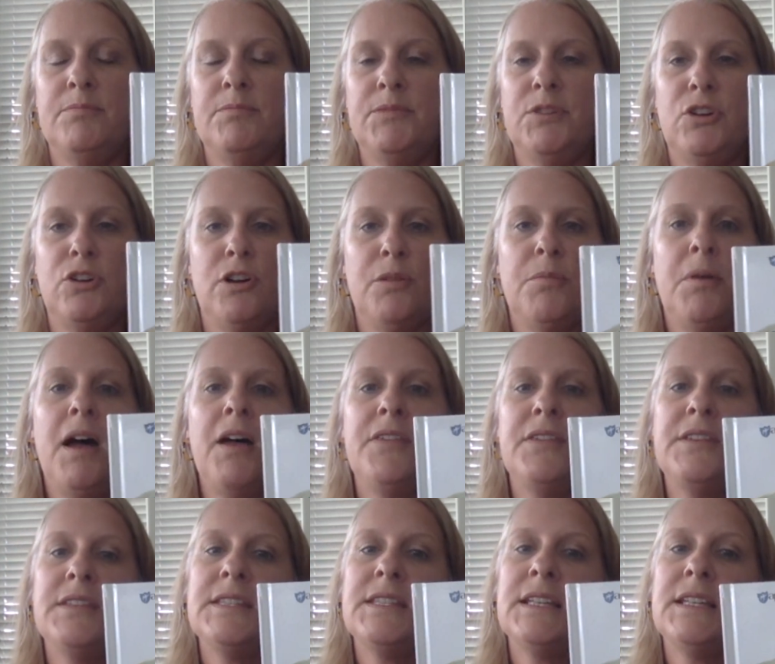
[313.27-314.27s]
your
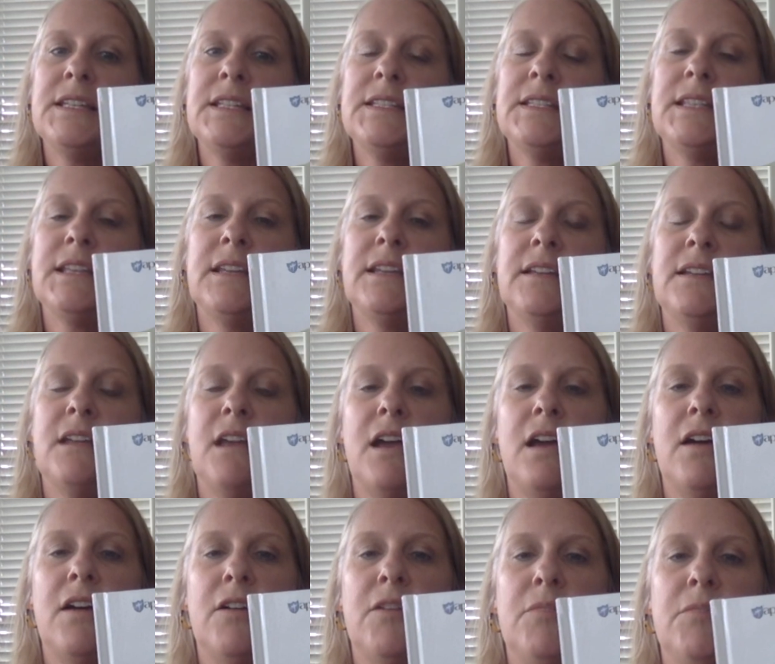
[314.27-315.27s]
hypothesis and
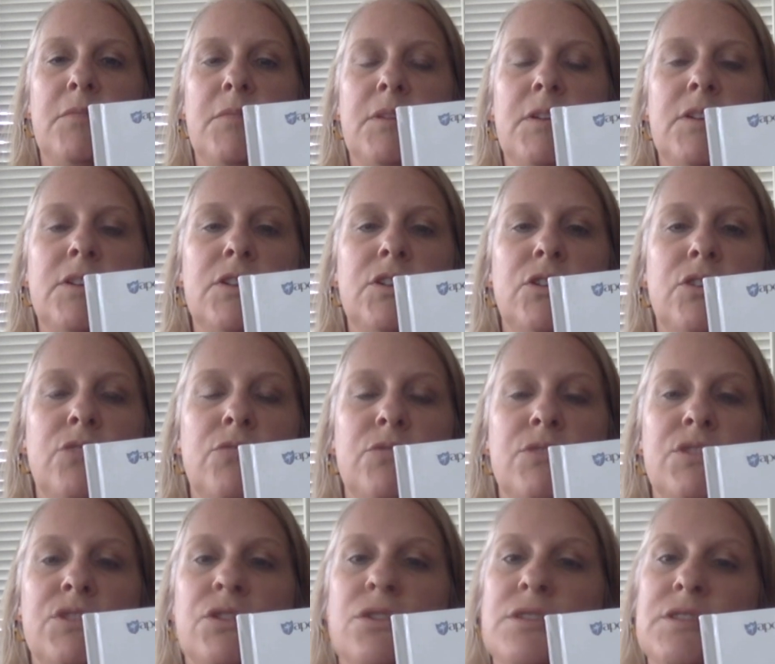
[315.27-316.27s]
your
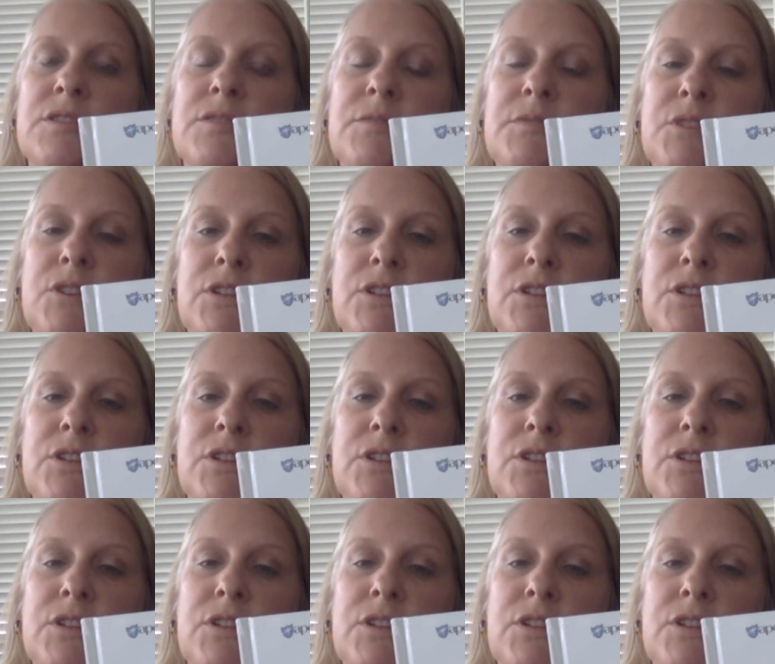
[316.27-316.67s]
results from your